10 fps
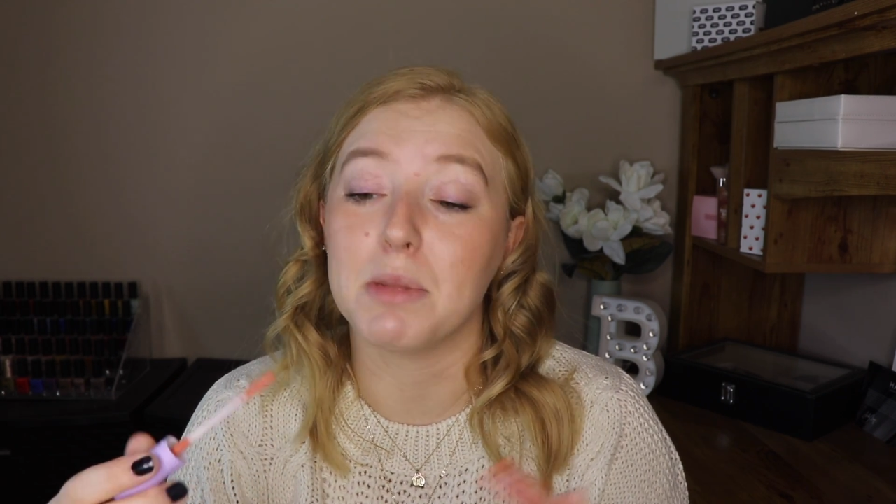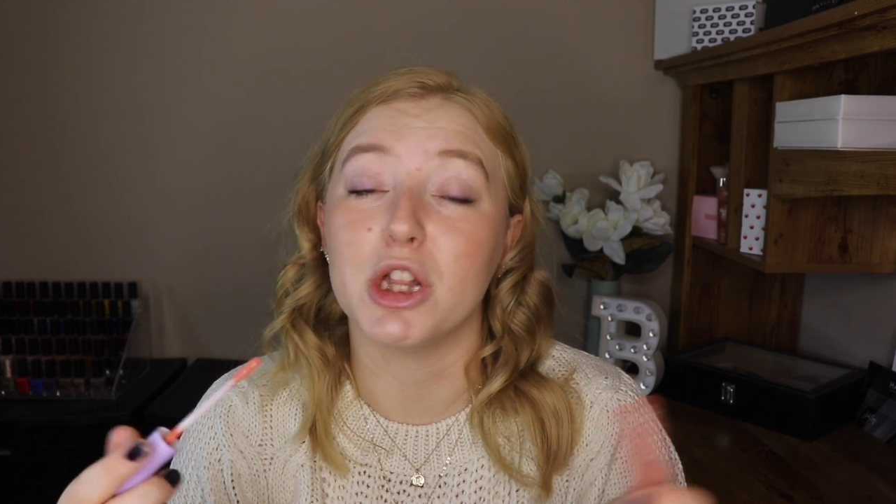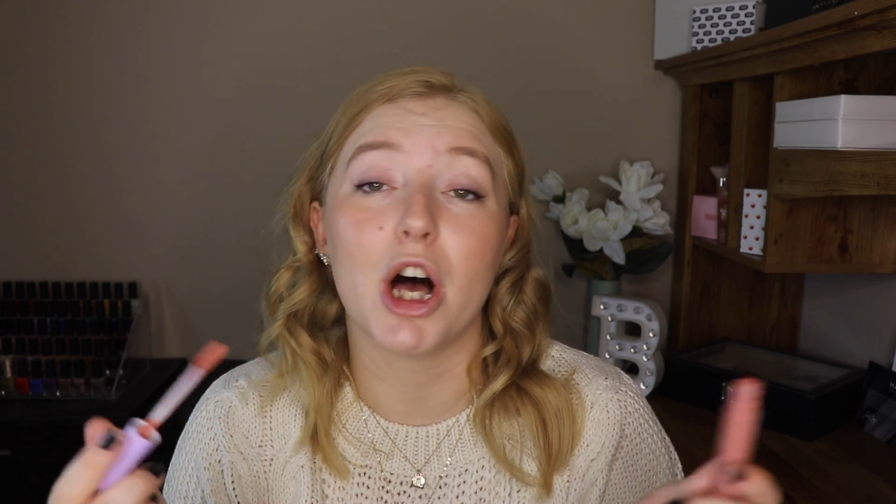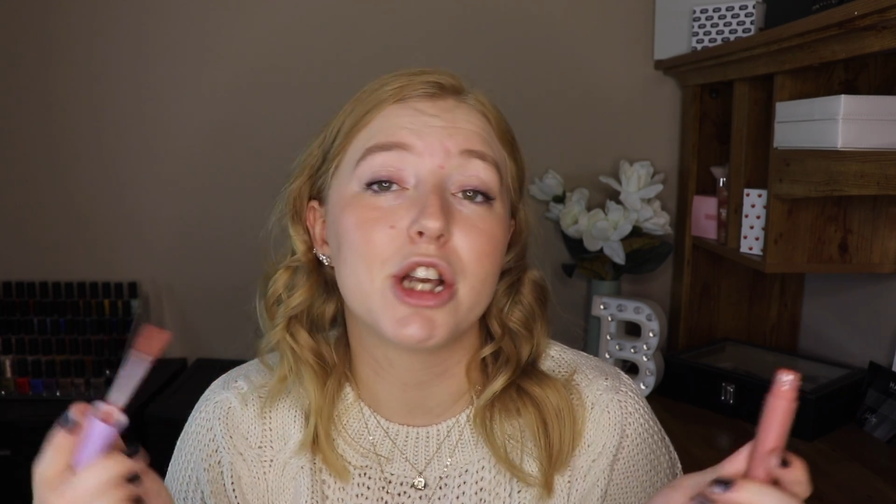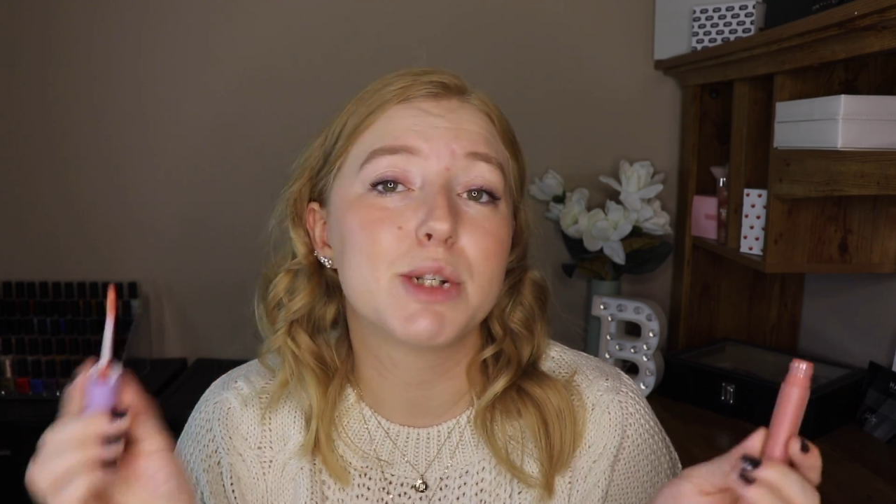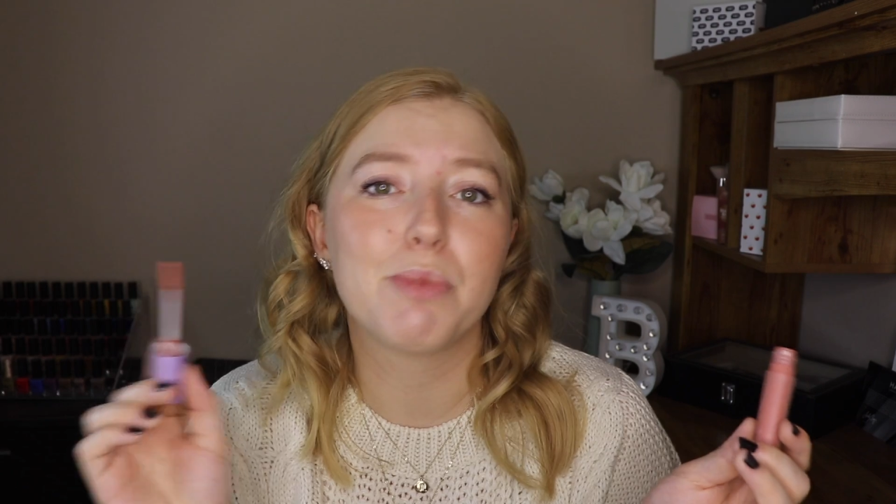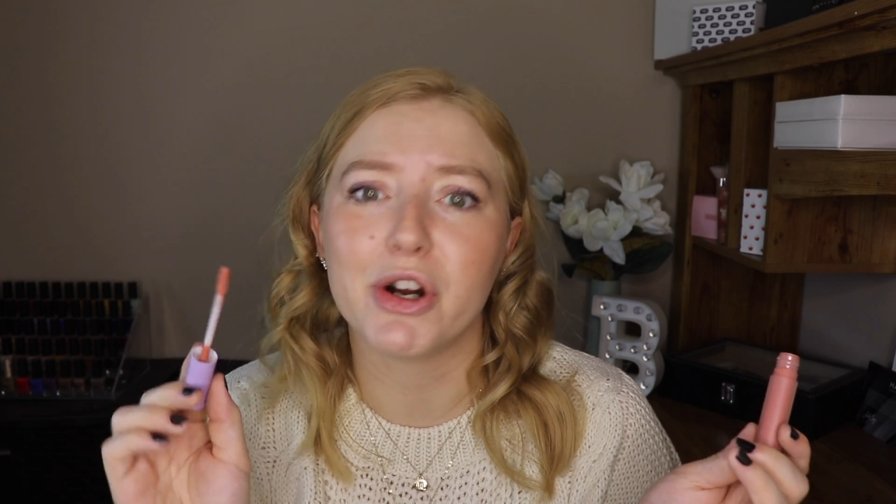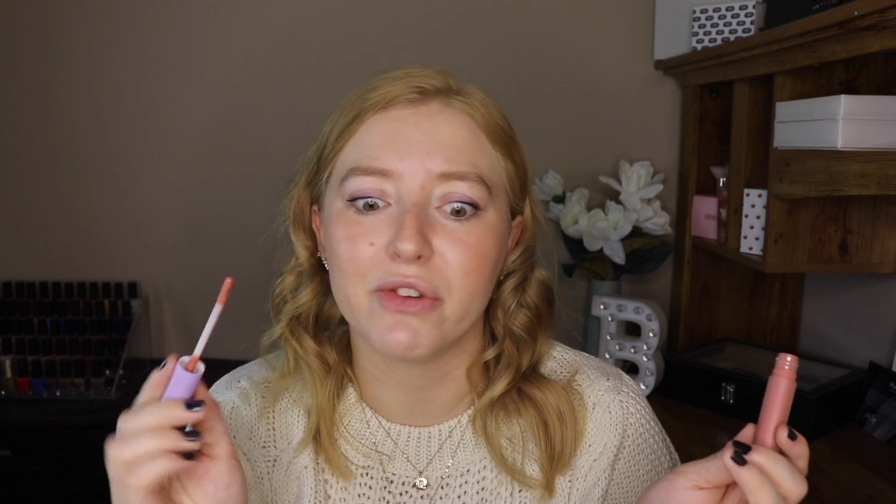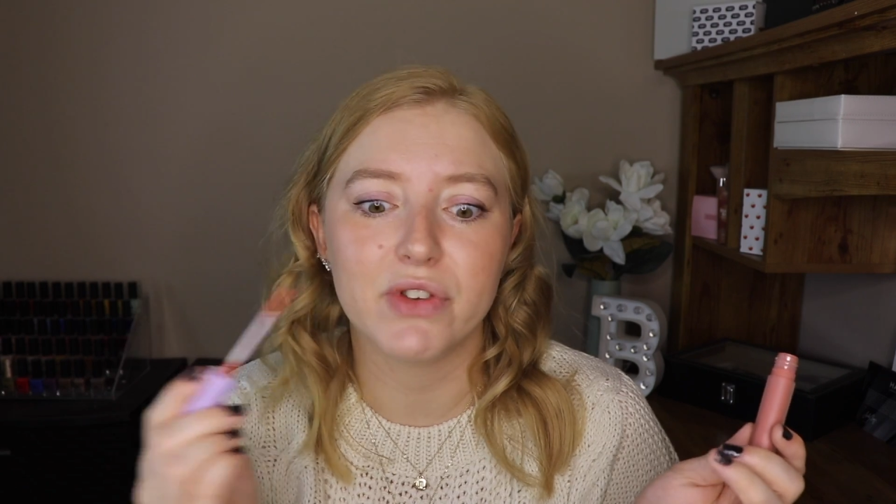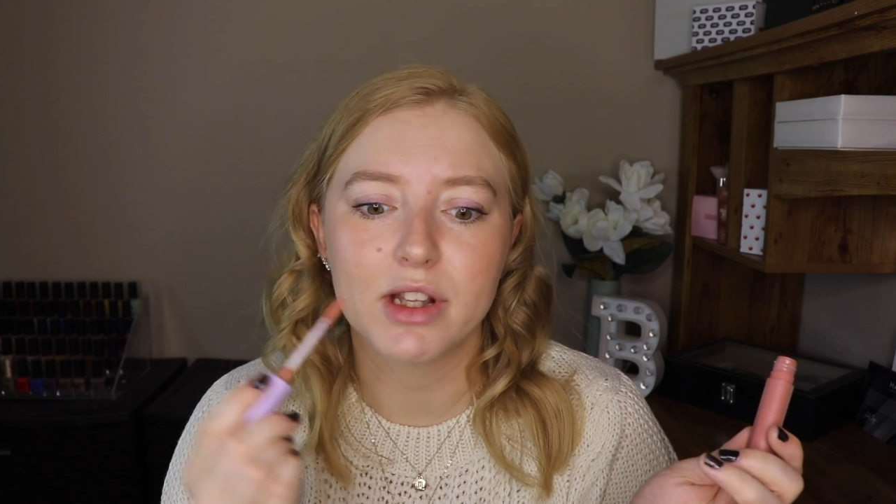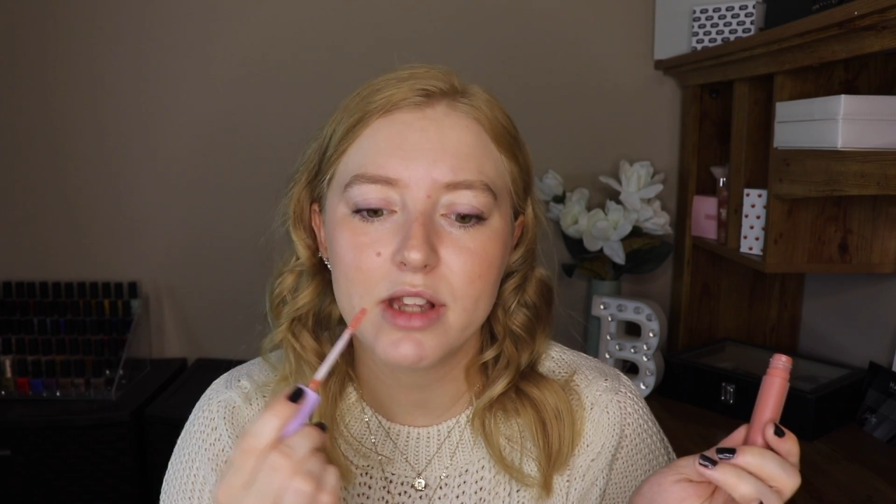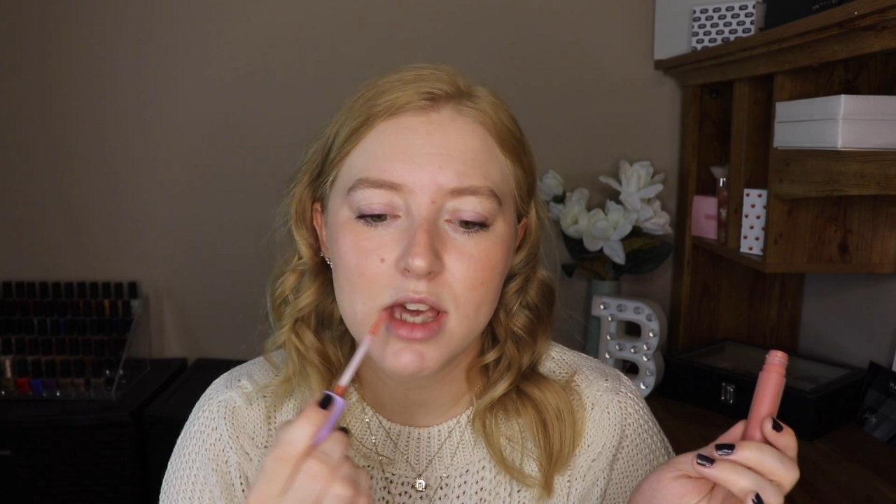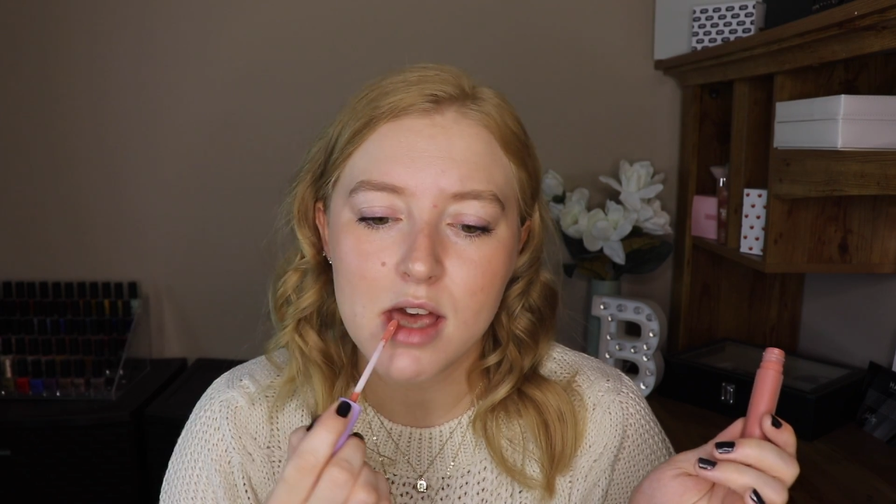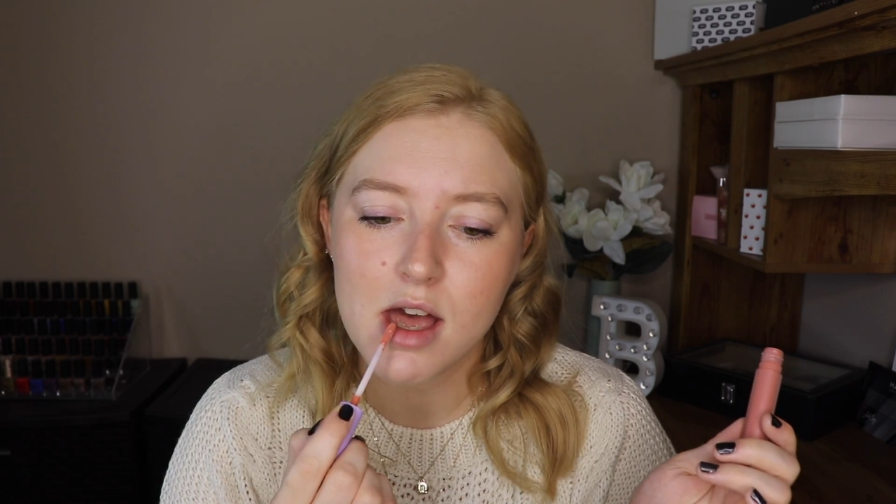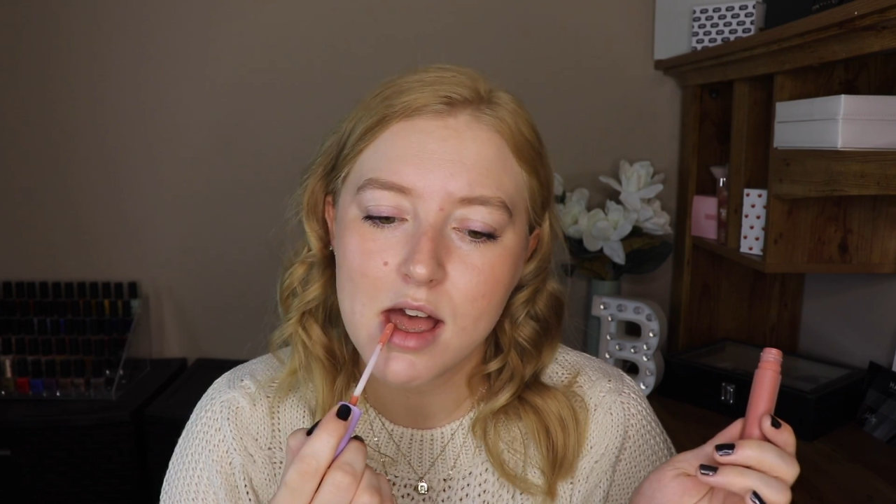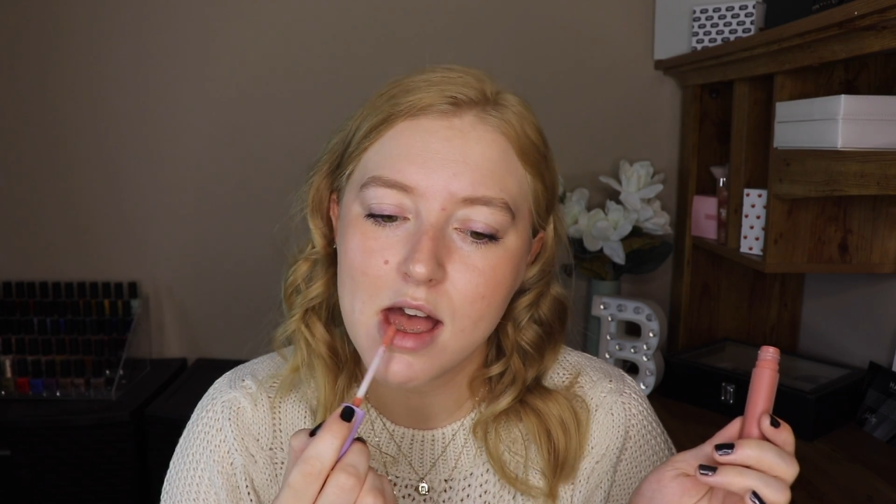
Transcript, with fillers: blush perfectly.